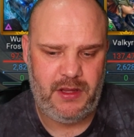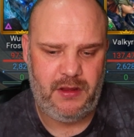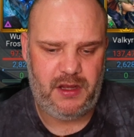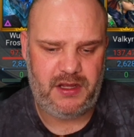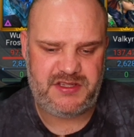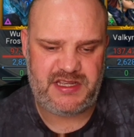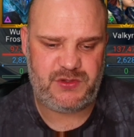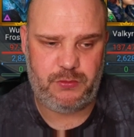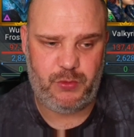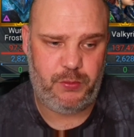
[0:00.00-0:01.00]
I'd say
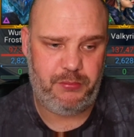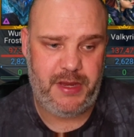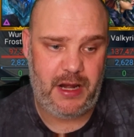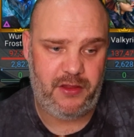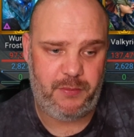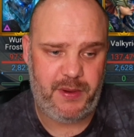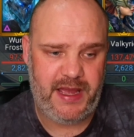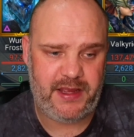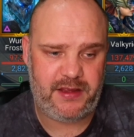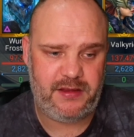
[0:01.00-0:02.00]
sort of more middle of the
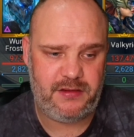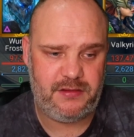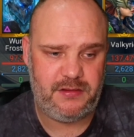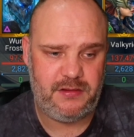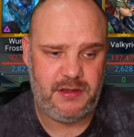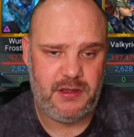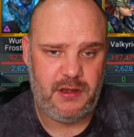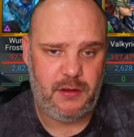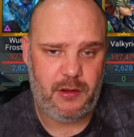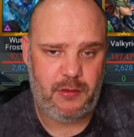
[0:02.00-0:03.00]
pack.
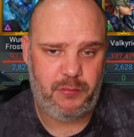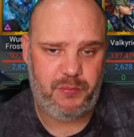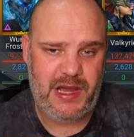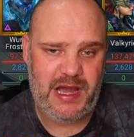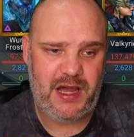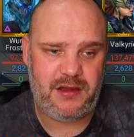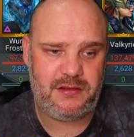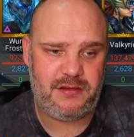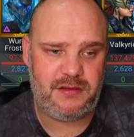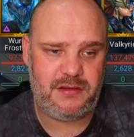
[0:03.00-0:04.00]
But
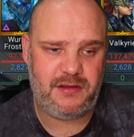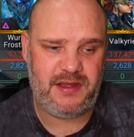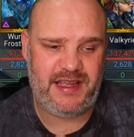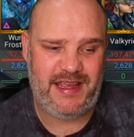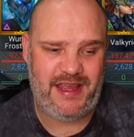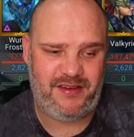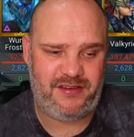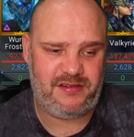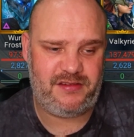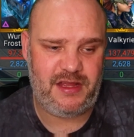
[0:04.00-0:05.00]
he is
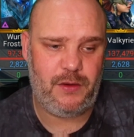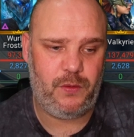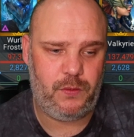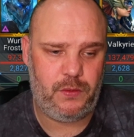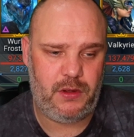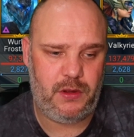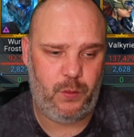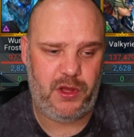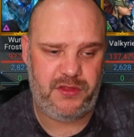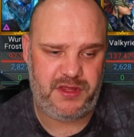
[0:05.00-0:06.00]
still a
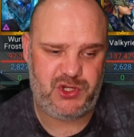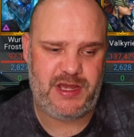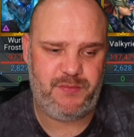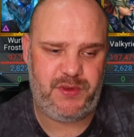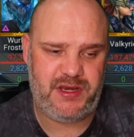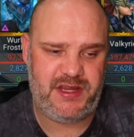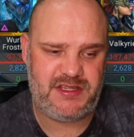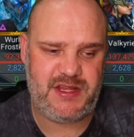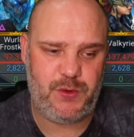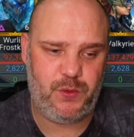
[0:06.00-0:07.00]
worthy champion, and he's
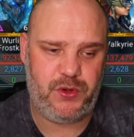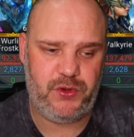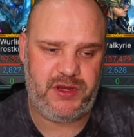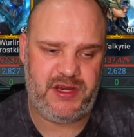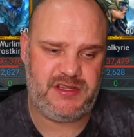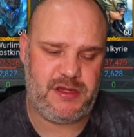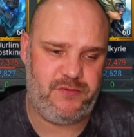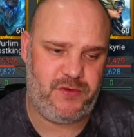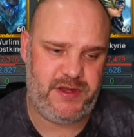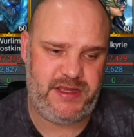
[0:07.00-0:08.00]
still good in his own
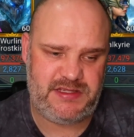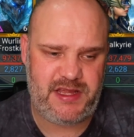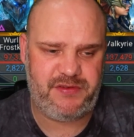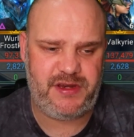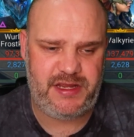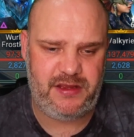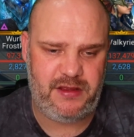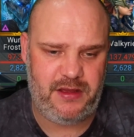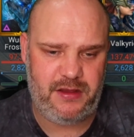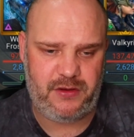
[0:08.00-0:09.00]
right. He's definitely
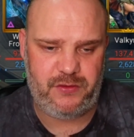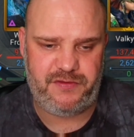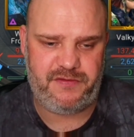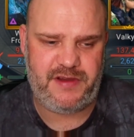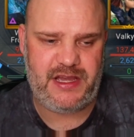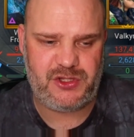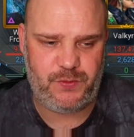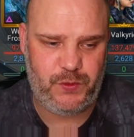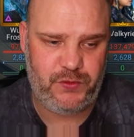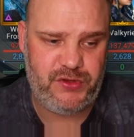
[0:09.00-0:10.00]
good for faction
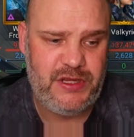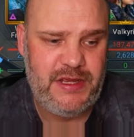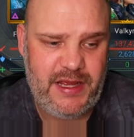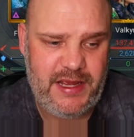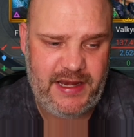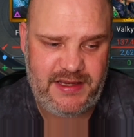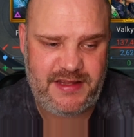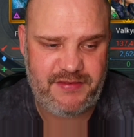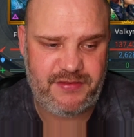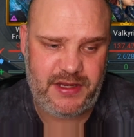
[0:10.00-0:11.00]
wars, and he's
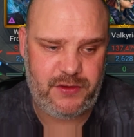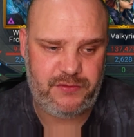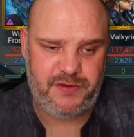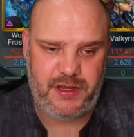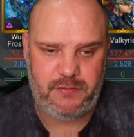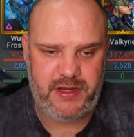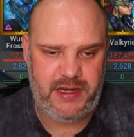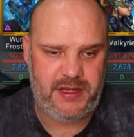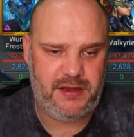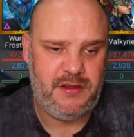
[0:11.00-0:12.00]
definitely good for the arena.